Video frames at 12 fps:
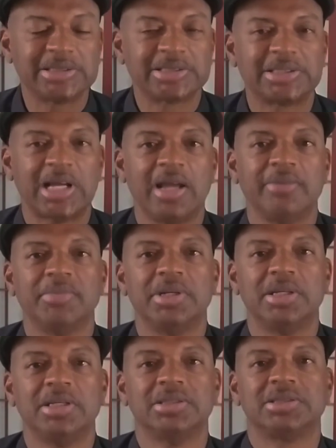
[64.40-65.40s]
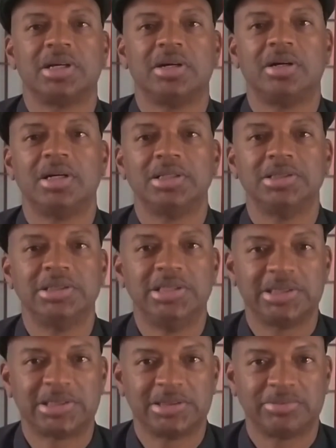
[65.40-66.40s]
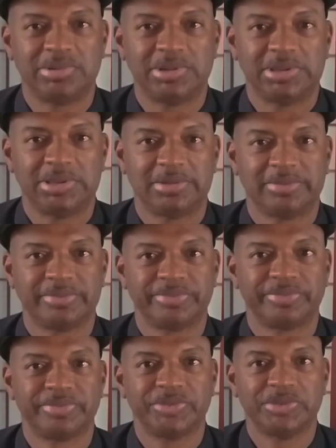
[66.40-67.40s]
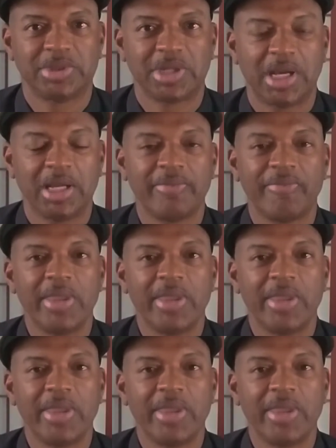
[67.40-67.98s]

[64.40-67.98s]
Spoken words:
assignment is on discipline, okay?